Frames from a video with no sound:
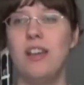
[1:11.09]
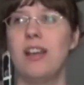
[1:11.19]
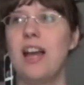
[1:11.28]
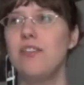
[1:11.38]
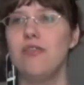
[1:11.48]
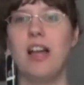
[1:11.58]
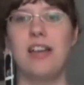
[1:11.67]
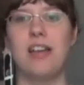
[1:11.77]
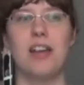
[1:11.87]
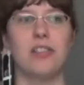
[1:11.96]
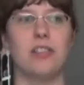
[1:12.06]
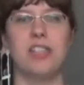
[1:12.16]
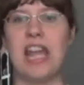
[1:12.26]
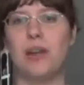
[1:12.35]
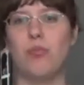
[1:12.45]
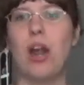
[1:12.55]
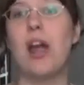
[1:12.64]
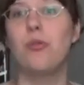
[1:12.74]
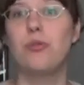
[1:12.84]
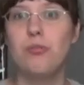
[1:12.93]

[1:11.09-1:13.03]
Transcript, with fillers: Kind of like uh, the Dan Brown